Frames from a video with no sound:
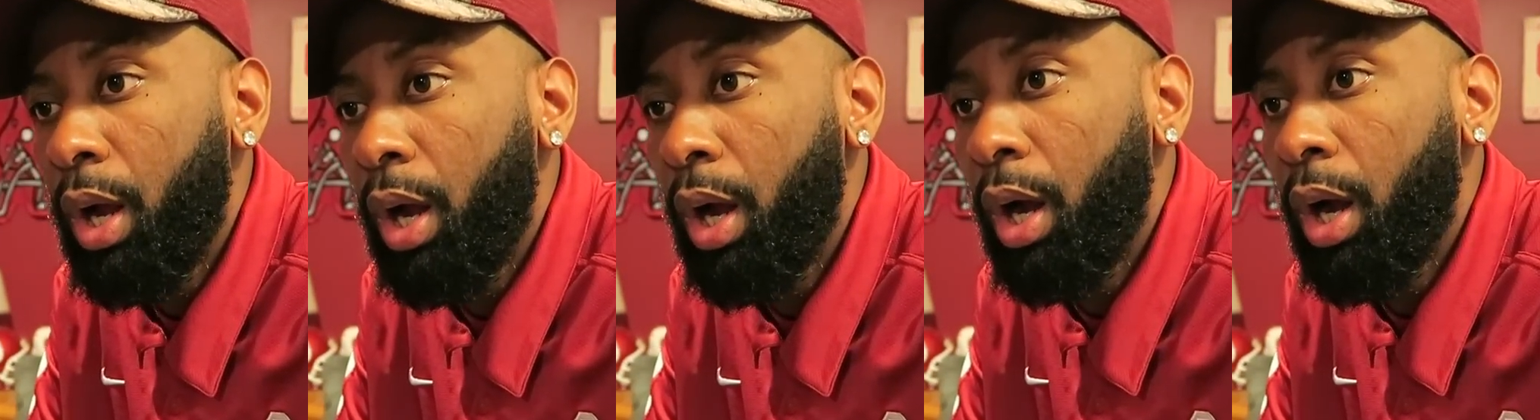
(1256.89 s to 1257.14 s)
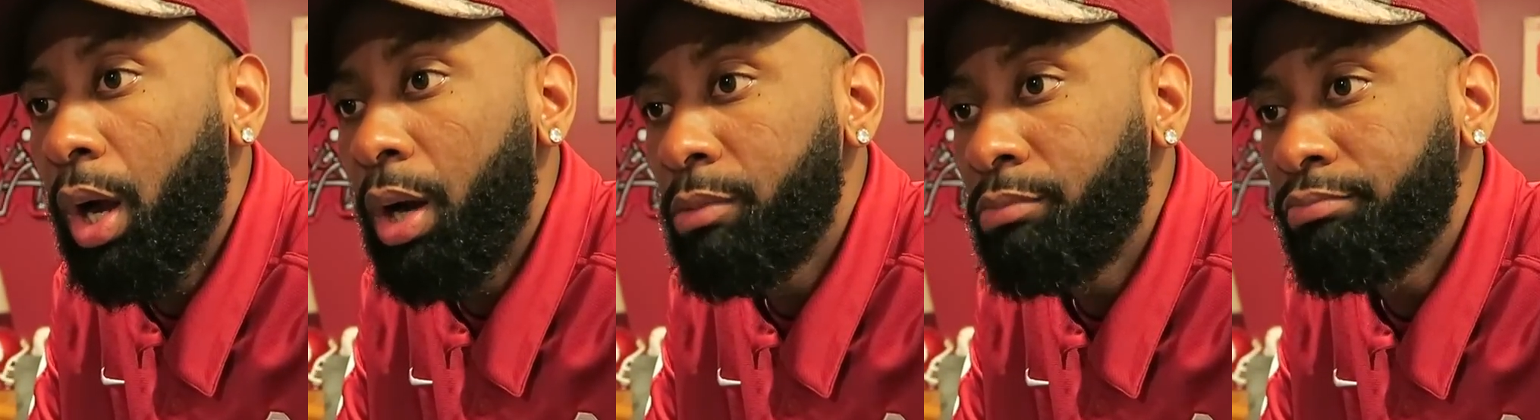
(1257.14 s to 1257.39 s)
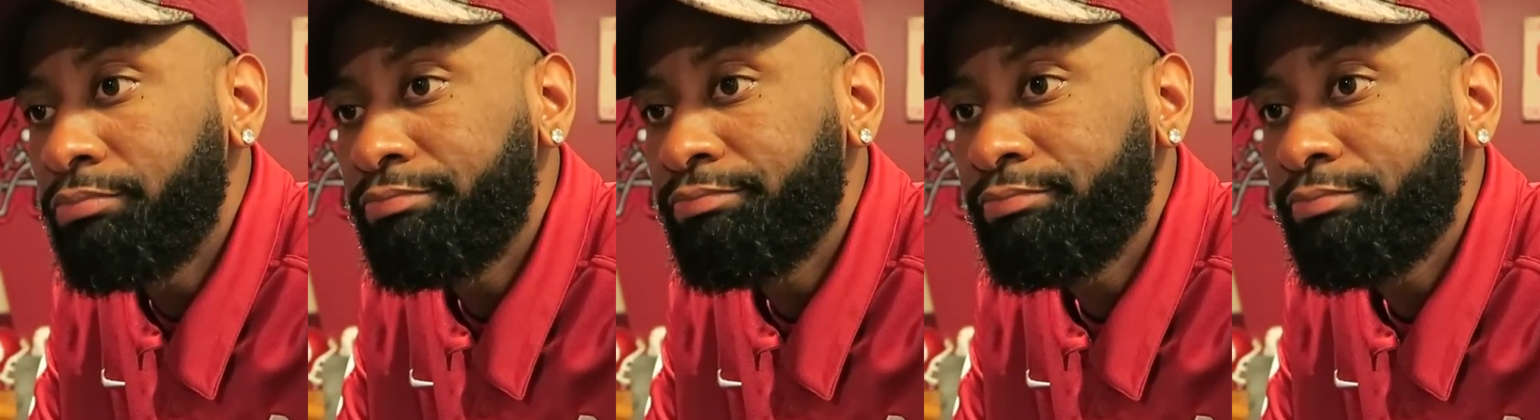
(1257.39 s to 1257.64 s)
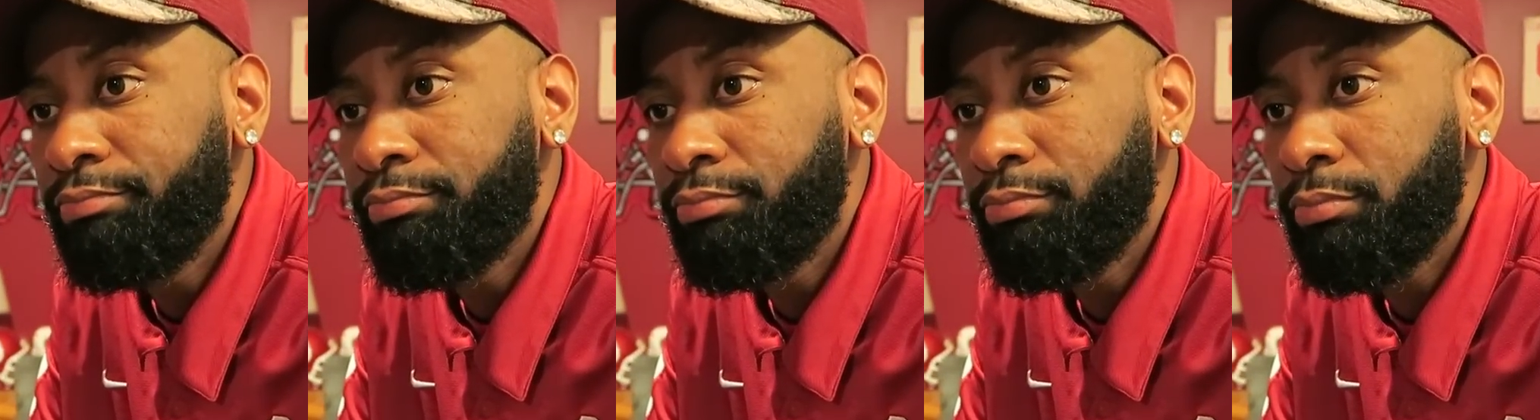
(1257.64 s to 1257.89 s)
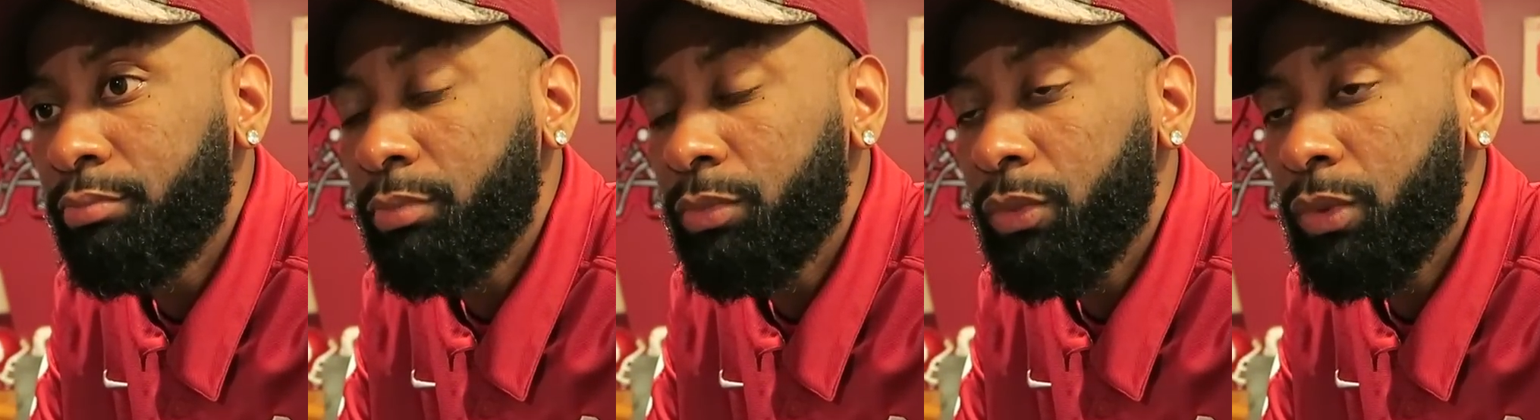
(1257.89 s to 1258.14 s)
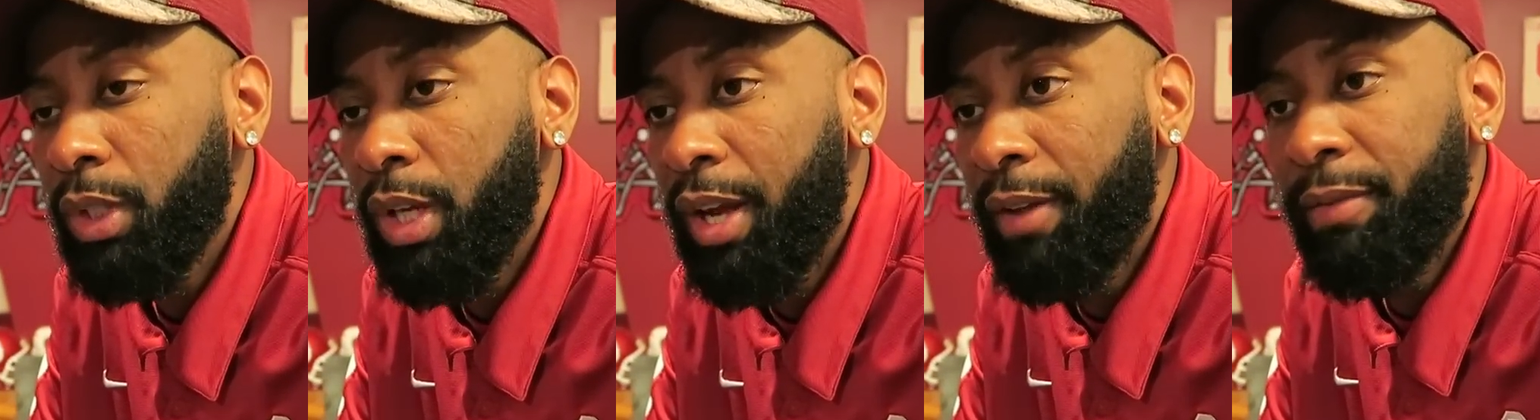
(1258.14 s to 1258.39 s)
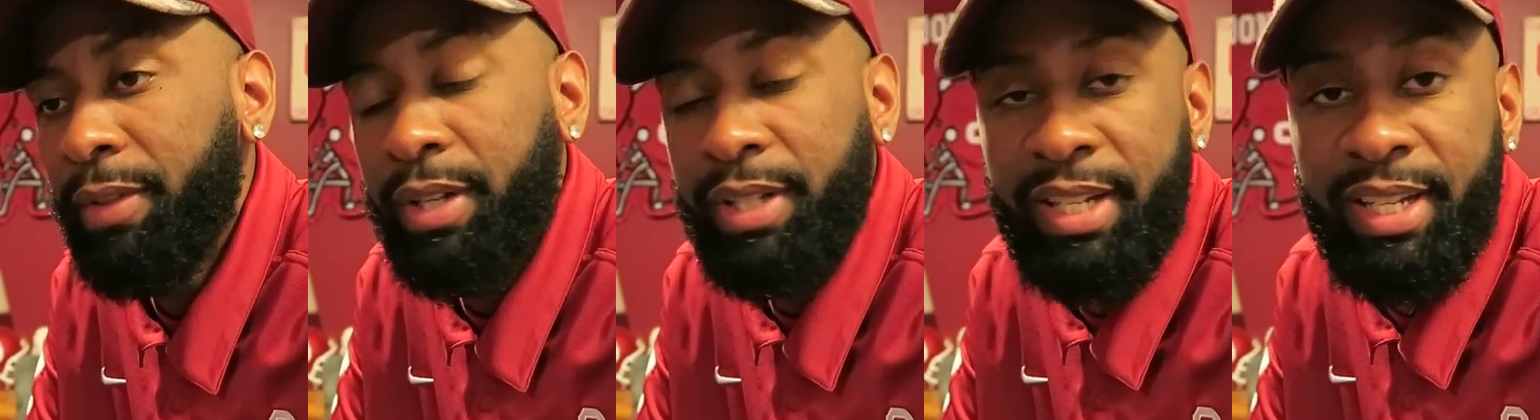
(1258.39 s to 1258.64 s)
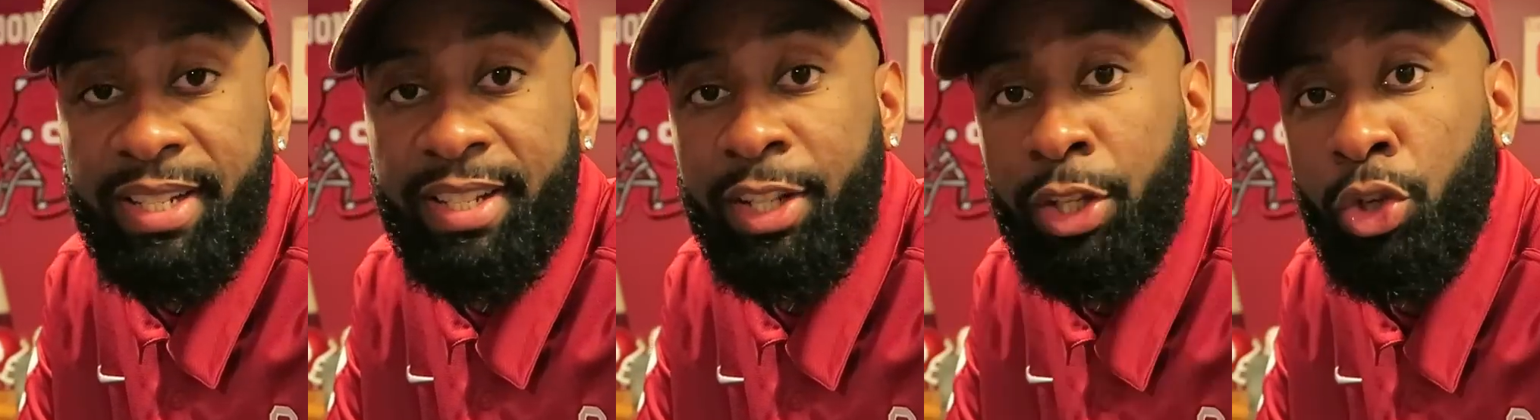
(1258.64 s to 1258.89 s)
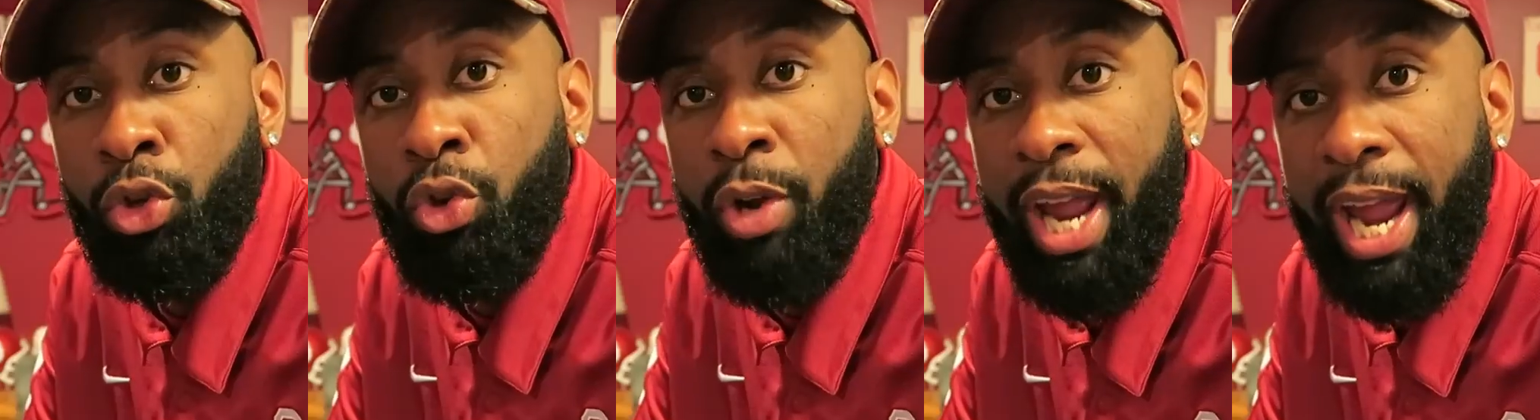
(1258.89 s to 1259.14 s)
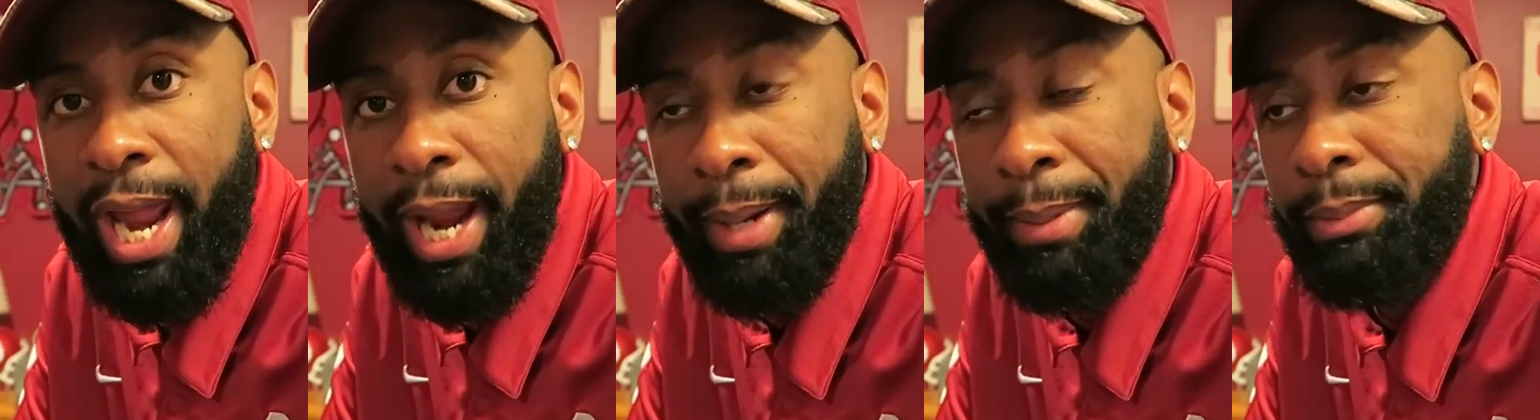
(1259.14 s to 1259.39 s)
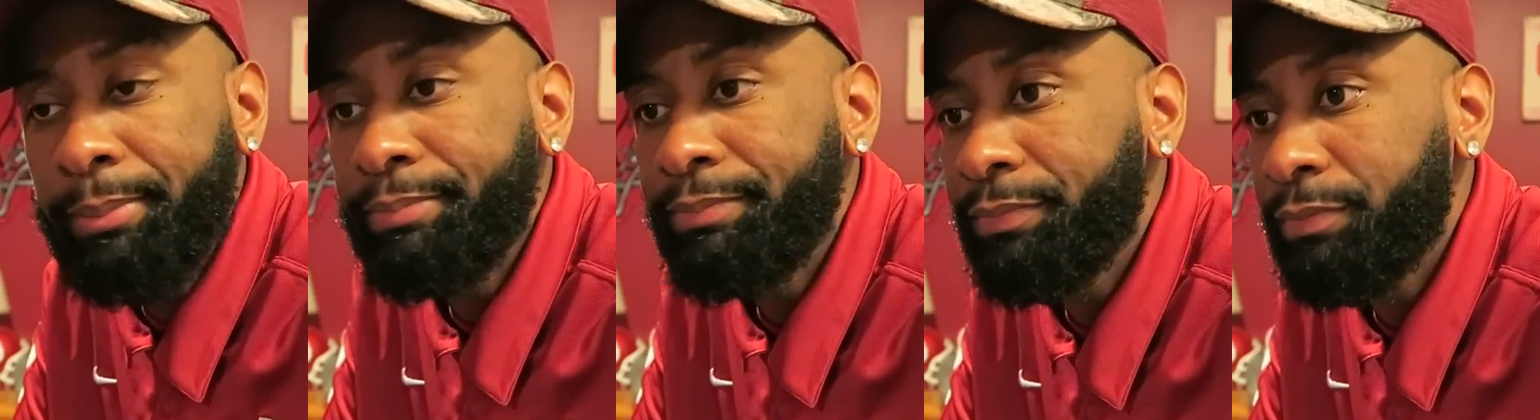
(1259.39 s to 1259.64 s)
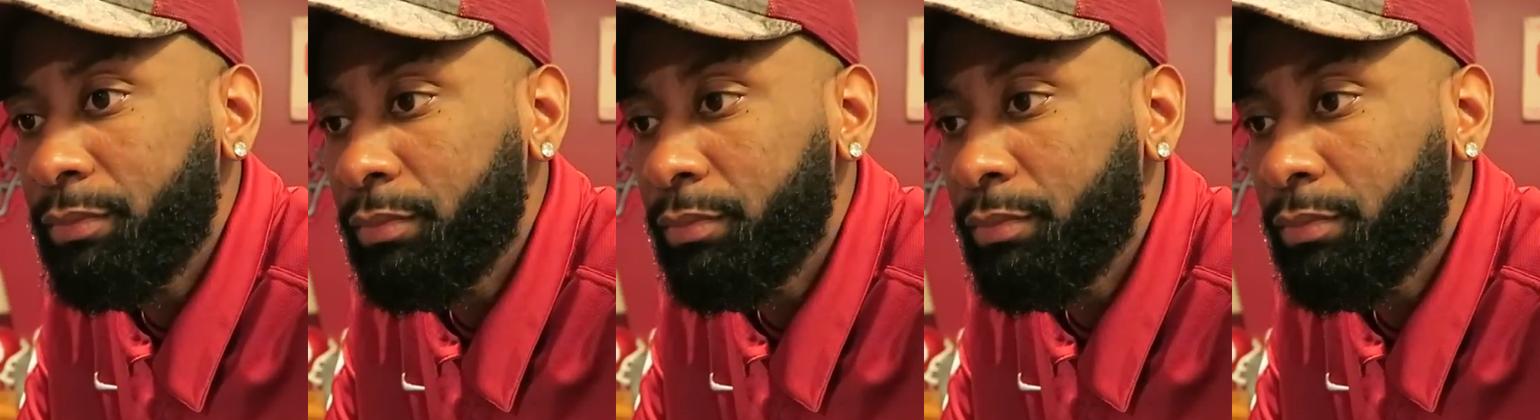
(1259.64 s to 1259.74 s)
of the TCU game,